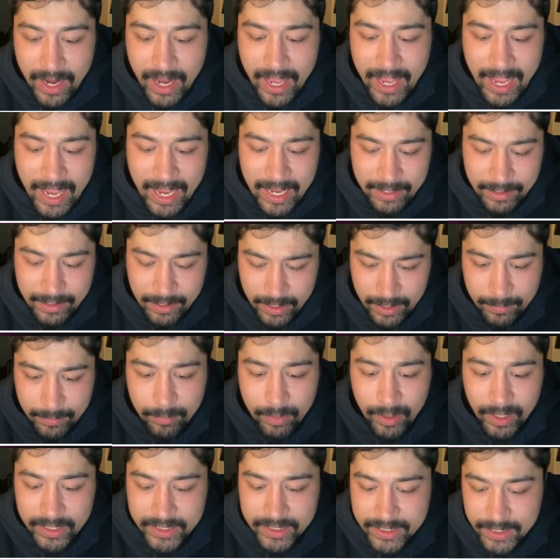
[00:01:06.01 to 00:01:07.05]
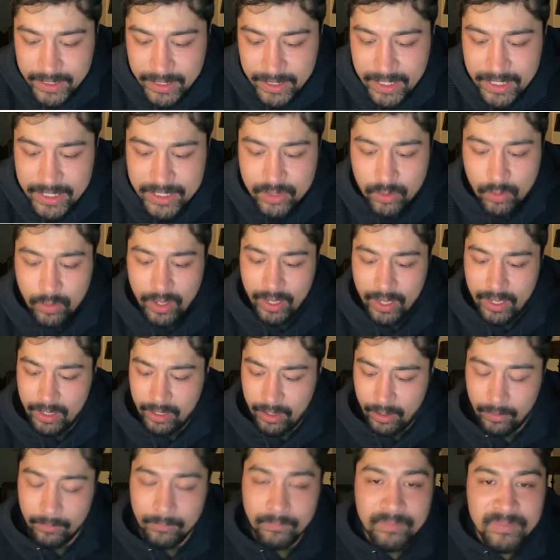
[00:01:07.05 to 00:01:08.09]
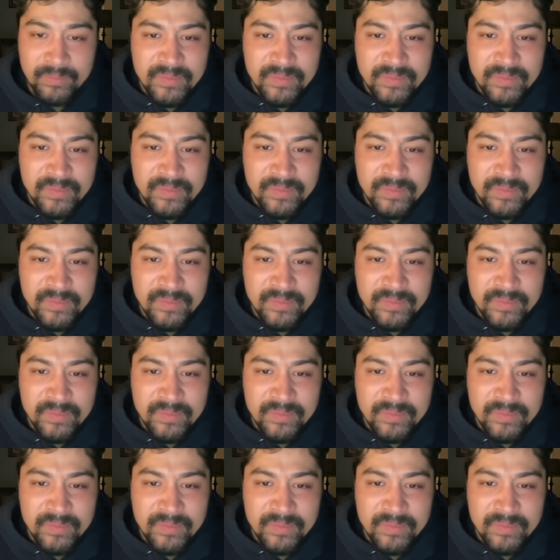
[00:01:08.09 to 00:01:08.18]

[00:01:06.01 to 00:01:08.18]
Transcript: I had, but it is okay here.